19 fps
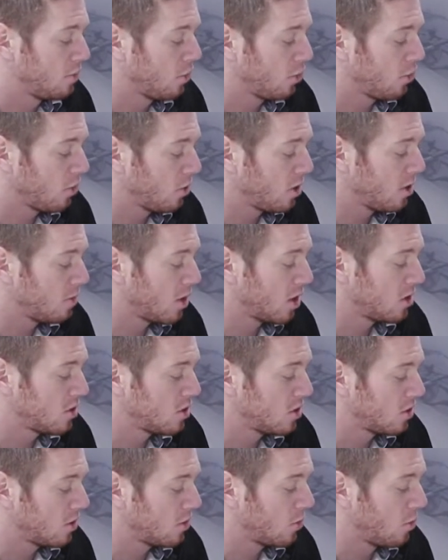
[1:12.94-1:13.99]
pretty
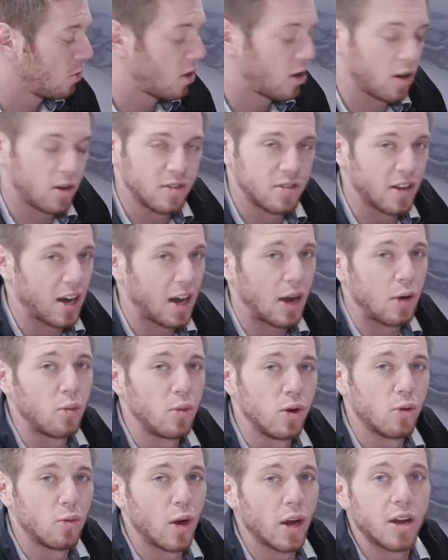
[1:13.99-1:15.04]
much ones that I
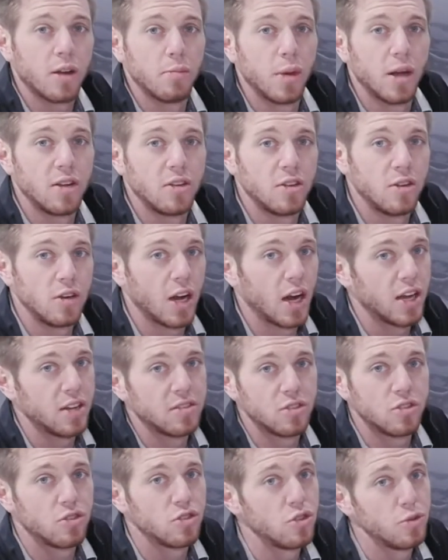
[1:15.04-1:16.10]
will recommend to you
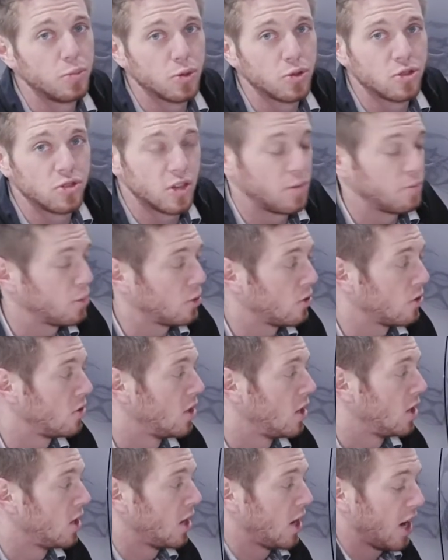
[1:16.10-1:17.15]
guys. It's super simple.
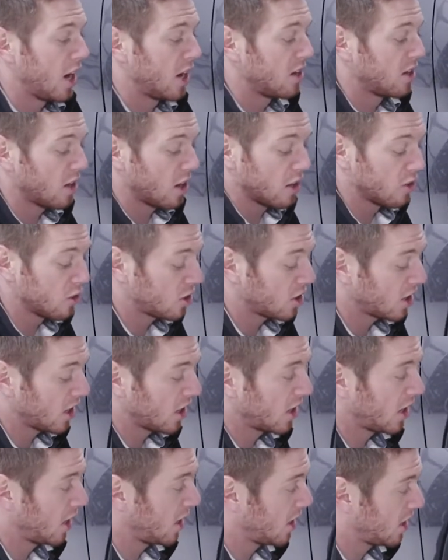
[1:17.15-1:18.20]
And the other
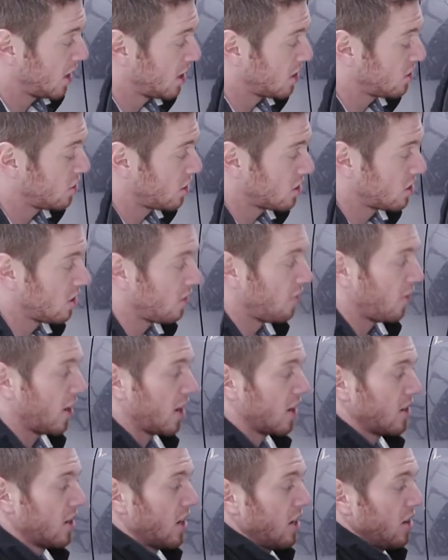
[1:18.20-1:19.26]
thing is just the
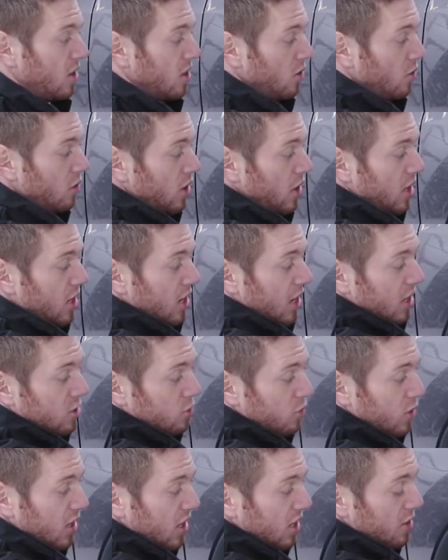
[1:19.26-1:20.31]
fact that the only
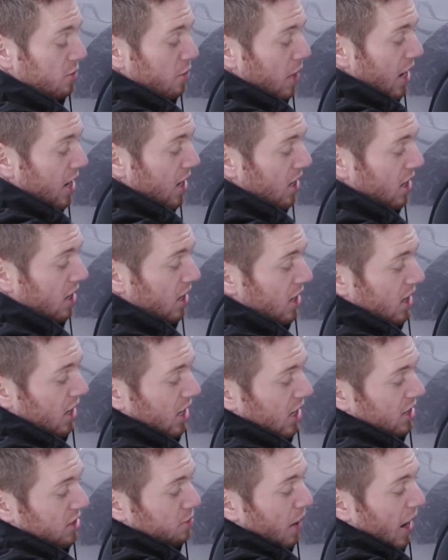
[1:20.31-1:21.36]
connection we need to make
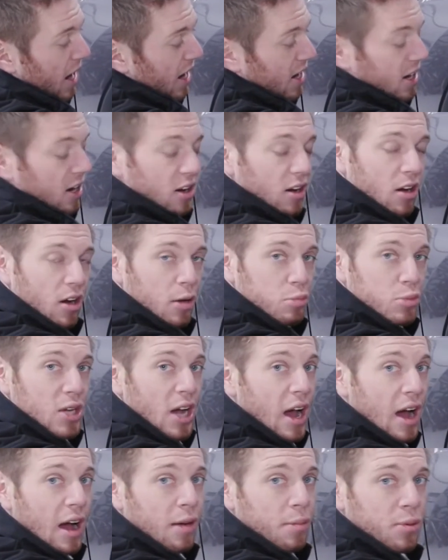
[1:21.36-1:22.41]
is back here up
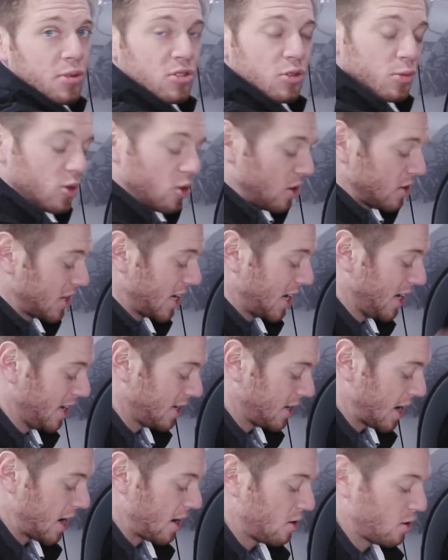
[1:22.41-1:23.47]
top, so we don't have to
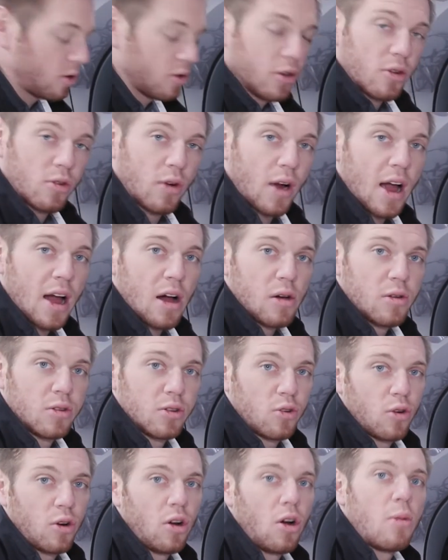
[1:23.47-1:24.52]
get down on the ground to
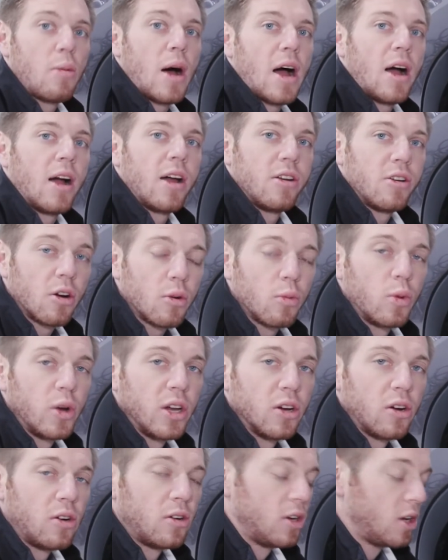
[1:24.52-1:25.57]
crawl behind our
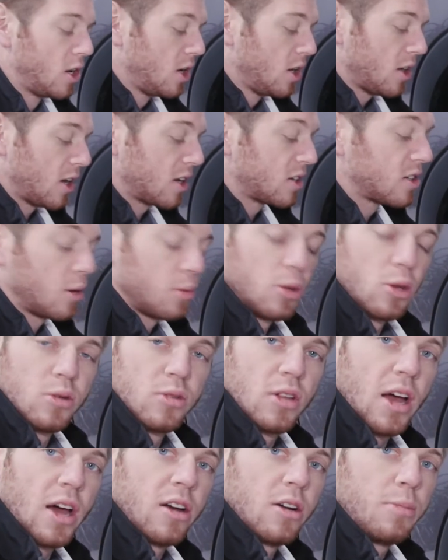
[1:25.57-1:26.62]
wheel like some of
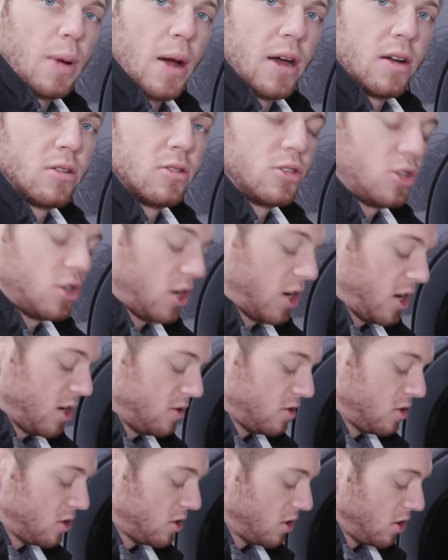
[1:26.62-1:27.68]
those ladder pattern
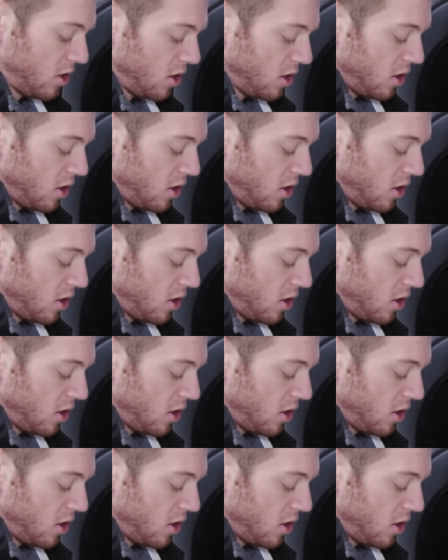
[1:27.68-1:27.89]
chains